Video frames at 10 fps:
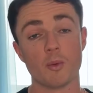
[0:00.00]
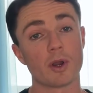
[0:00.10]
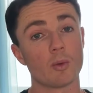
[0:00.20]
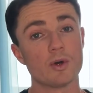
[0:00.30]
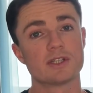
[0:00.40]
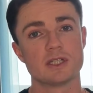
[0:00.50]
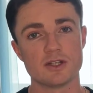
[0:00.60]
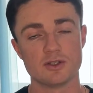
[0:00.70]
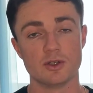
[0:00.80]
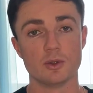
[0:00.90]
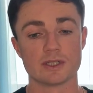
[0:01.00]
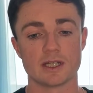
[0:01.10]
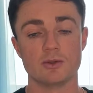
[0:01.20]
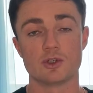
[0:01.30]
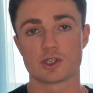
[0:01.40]
what I would suggest you do is that
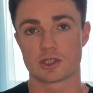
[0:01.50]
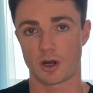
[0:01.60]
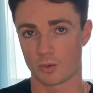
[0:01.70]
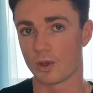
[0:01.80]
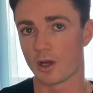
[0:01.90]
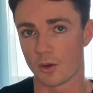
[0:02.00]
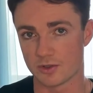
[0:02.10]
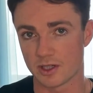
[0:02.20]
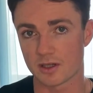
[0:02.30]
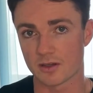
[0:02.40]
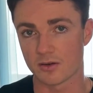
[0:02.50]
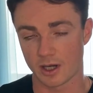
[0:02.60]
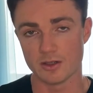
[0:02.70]
you just start with low ticket, right?